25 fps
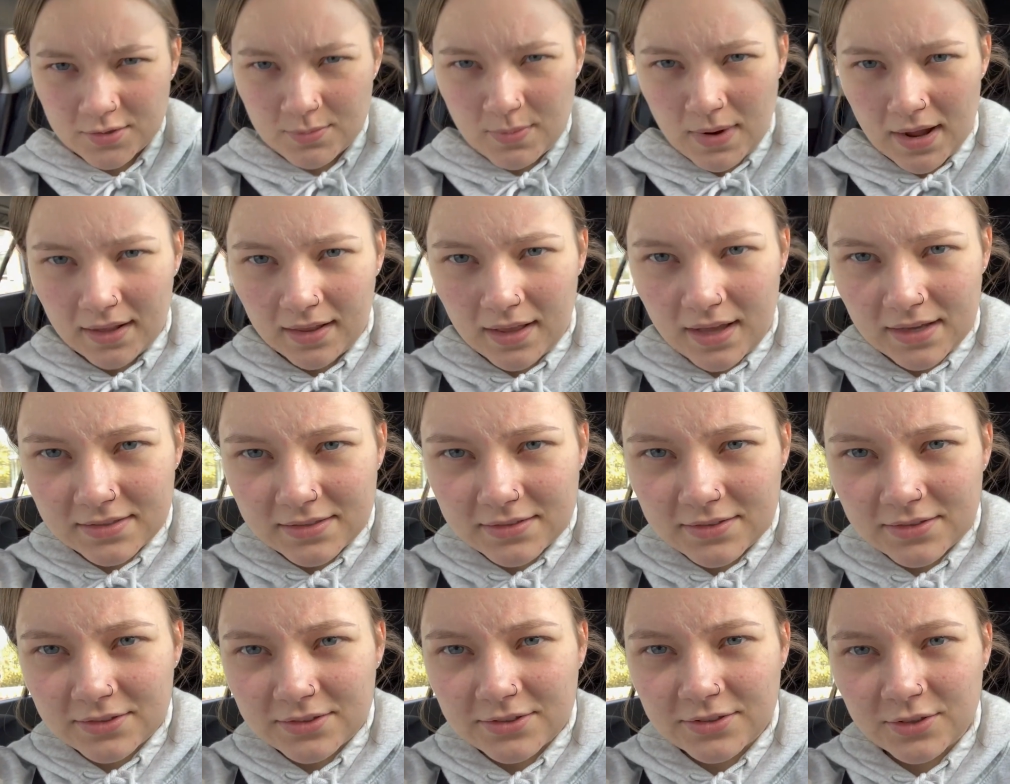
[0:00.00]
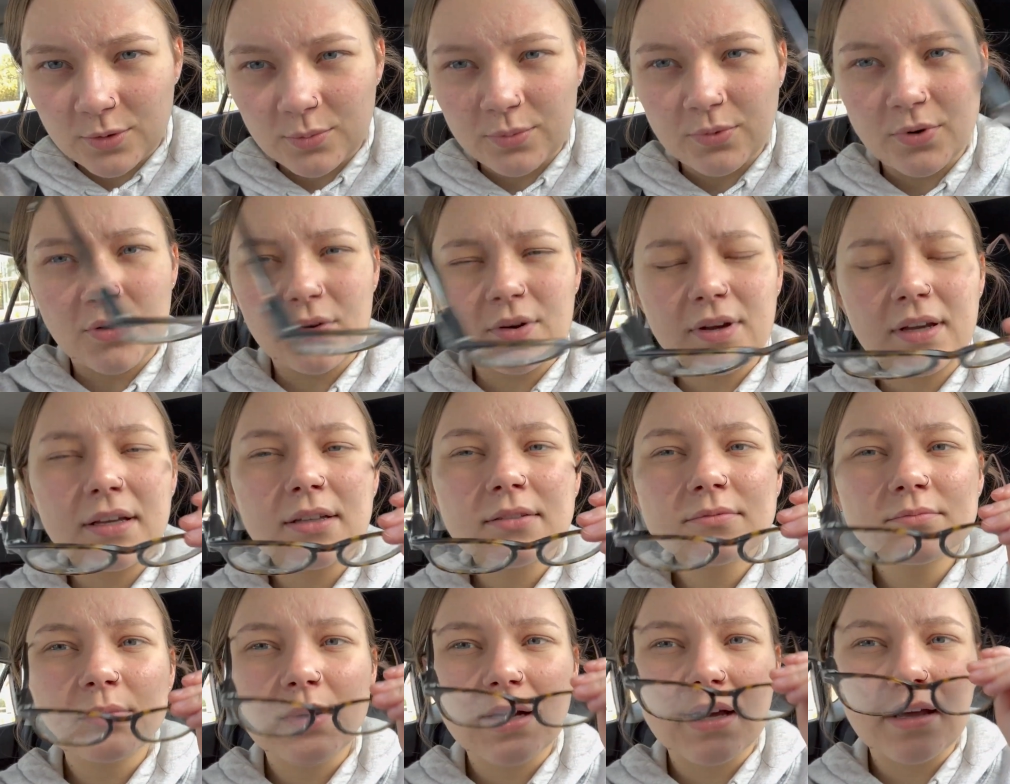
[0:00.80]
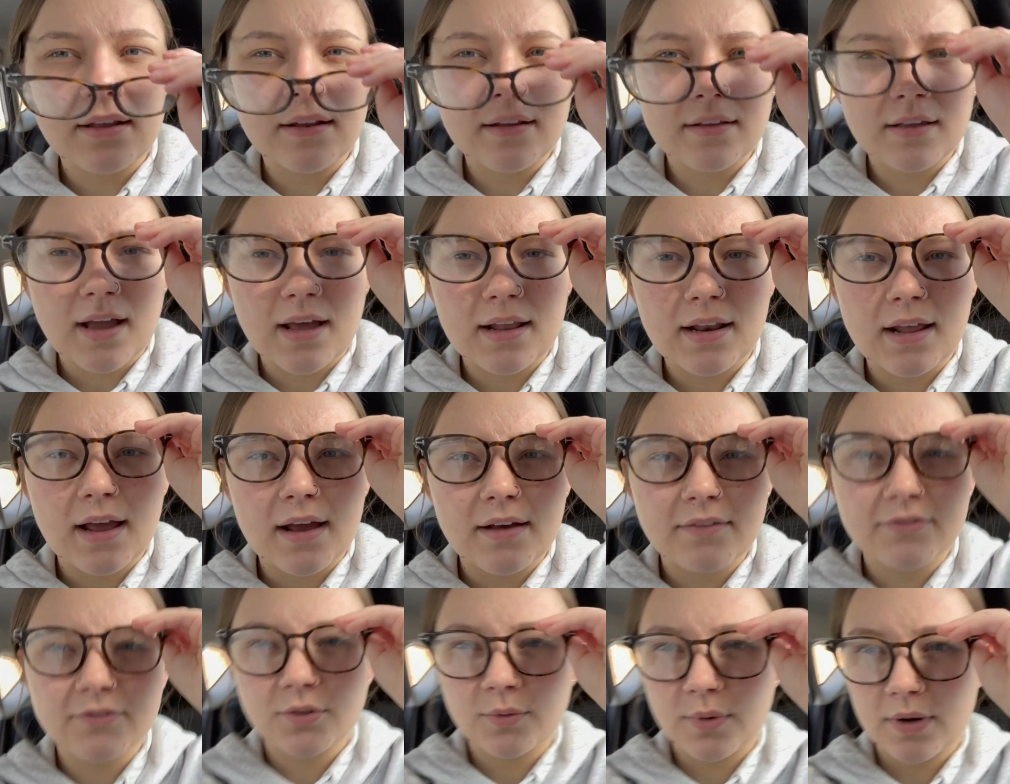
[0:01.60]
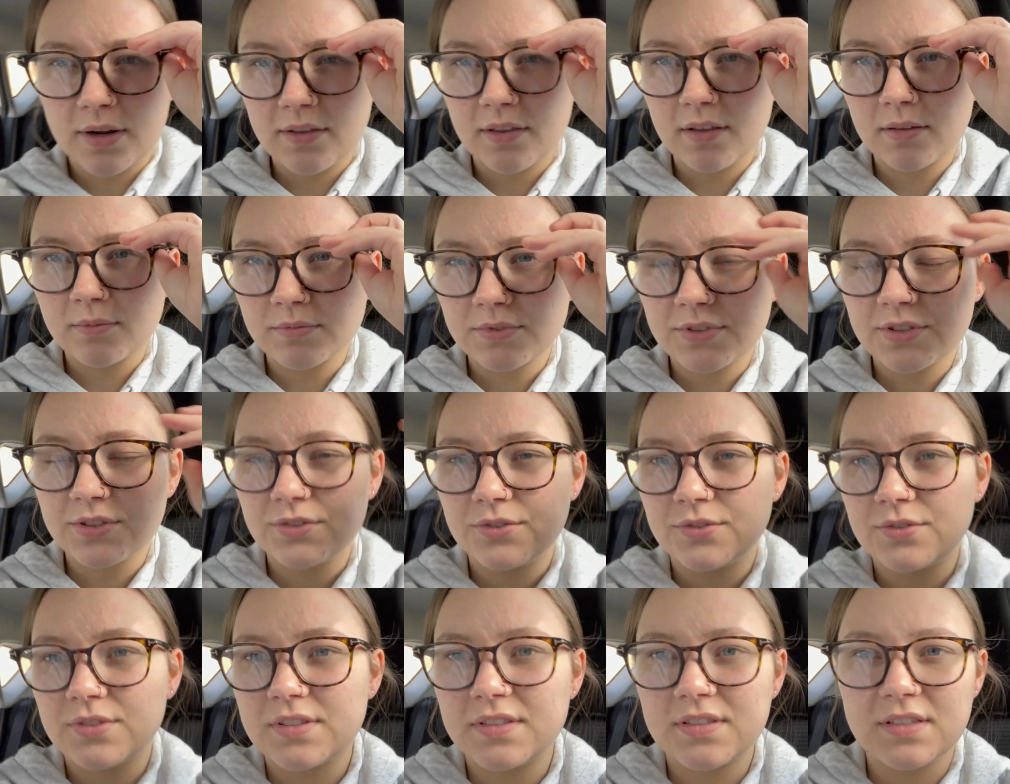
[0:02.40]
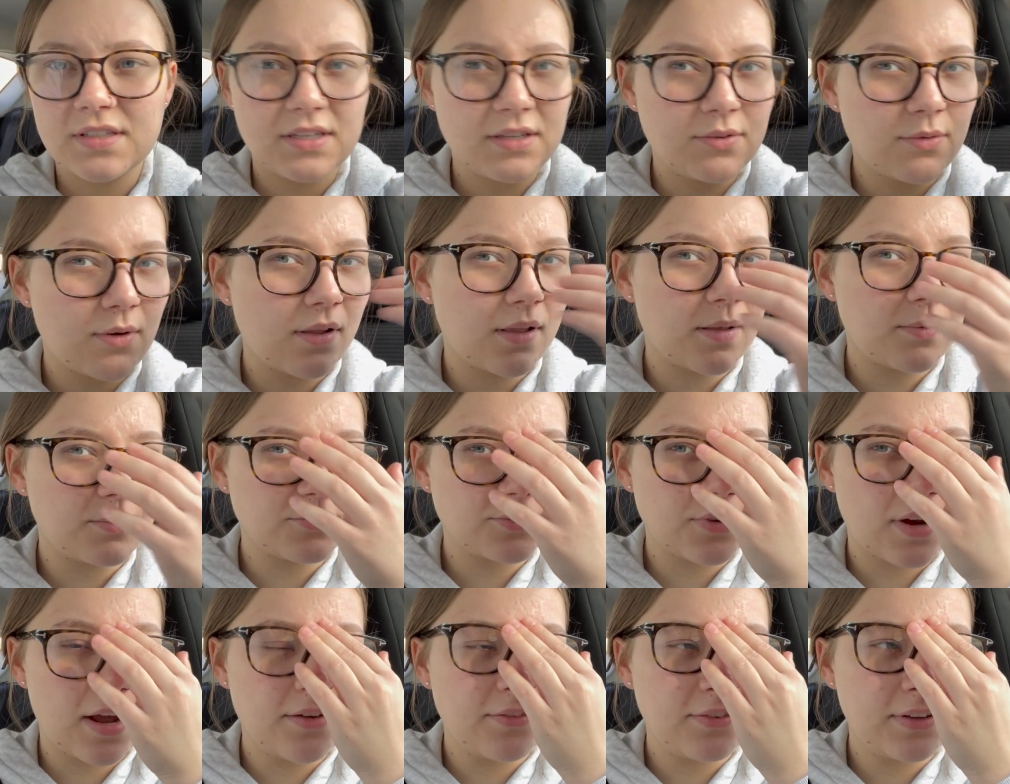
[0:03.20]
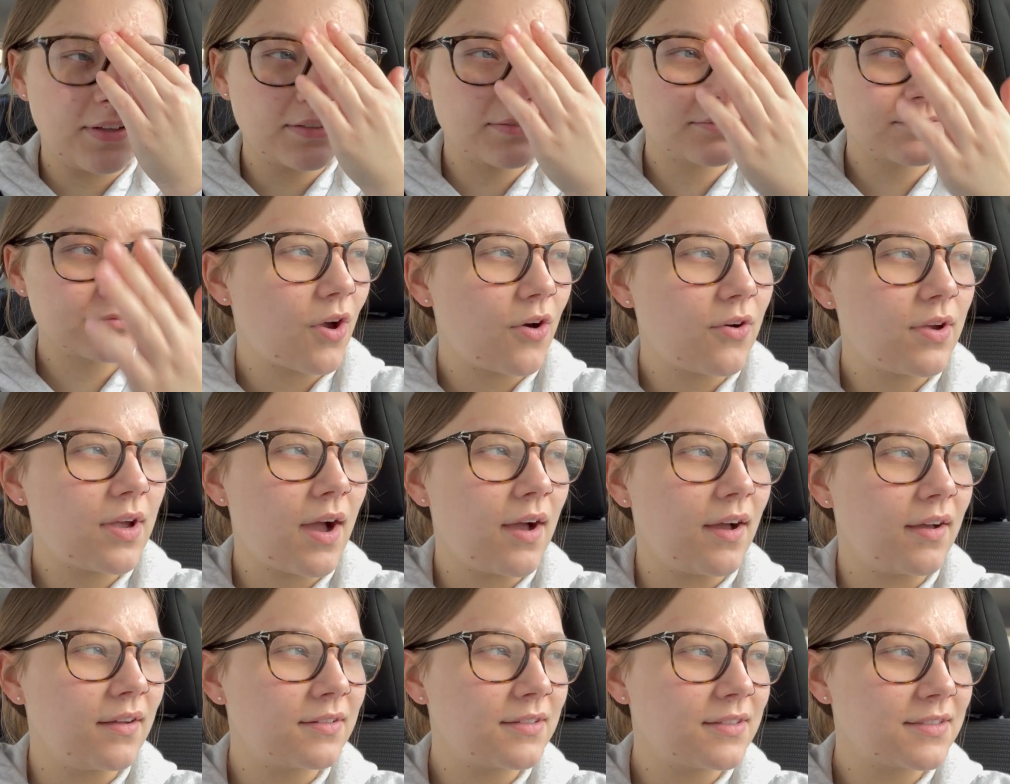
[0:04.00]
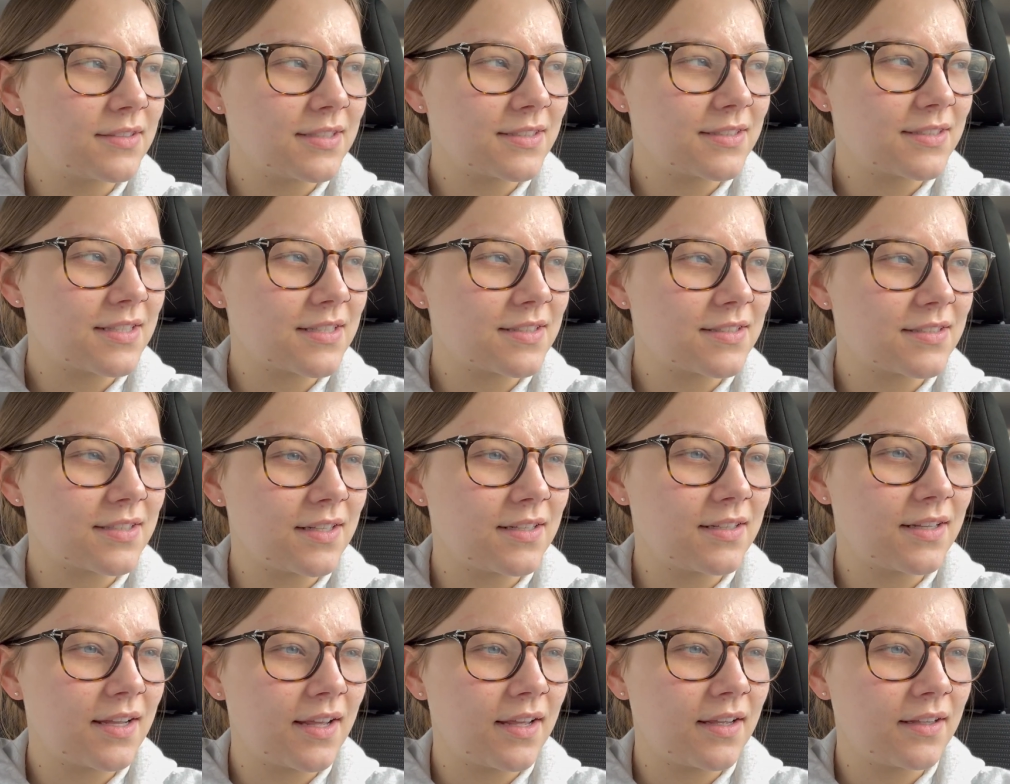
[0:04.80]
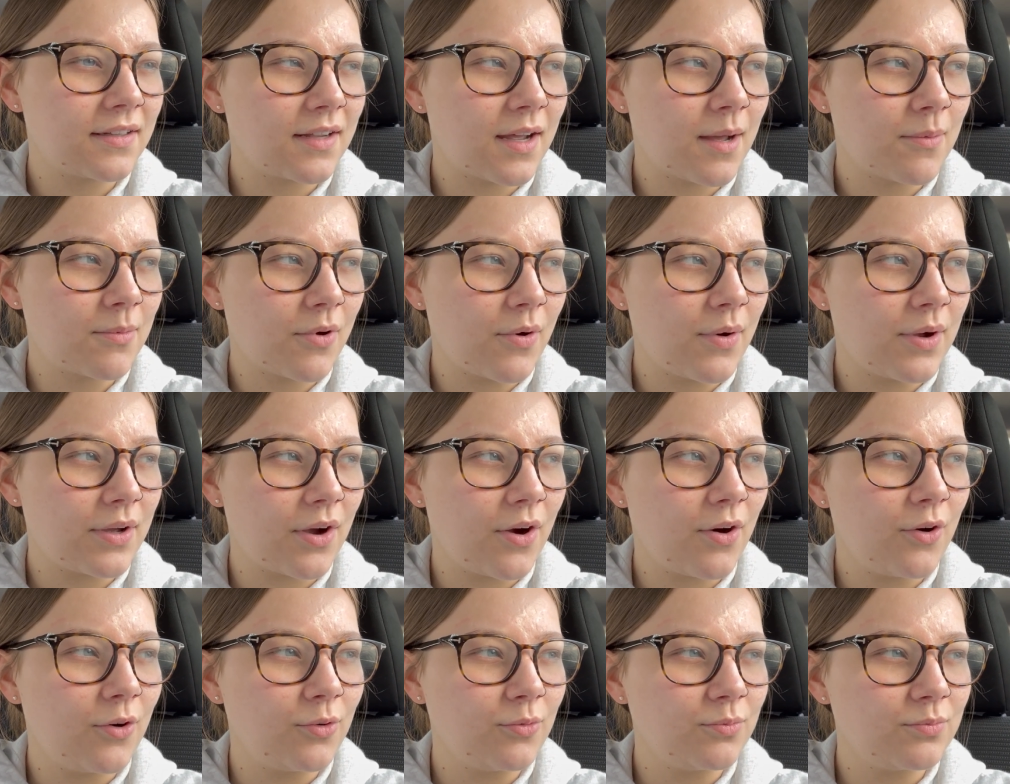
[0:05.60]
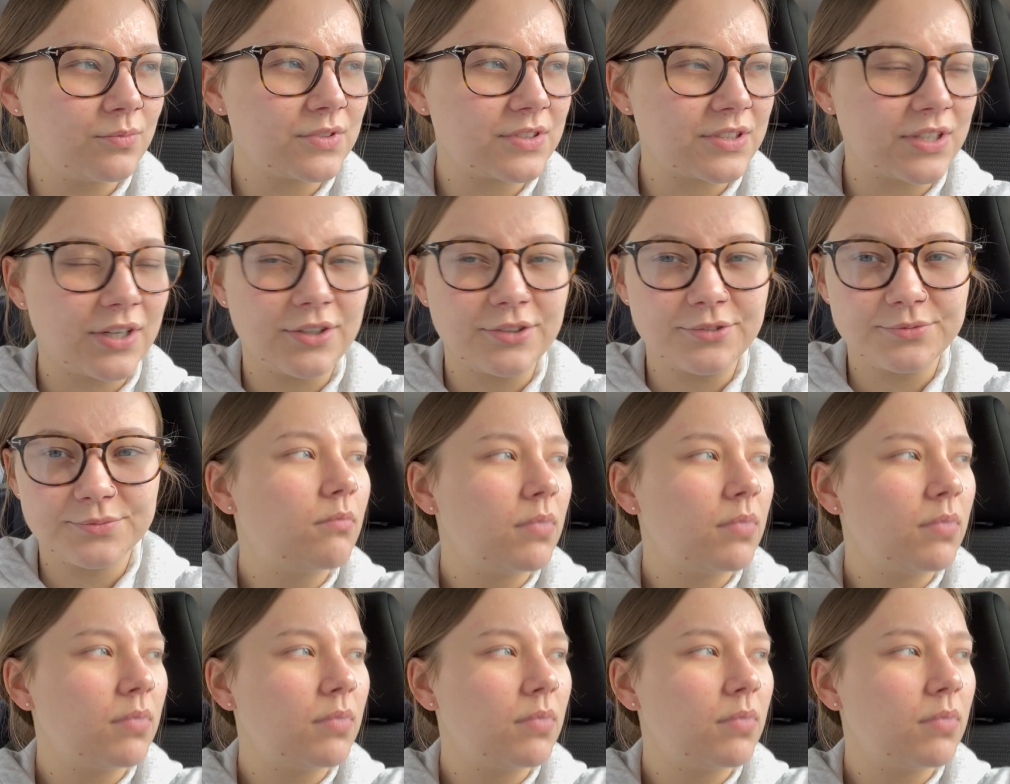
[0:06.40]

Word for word: my glasses are still broken, but I kind of have to wear them to see while I'm driving. Oh yeah, since it's Sunday, I'm going home, so.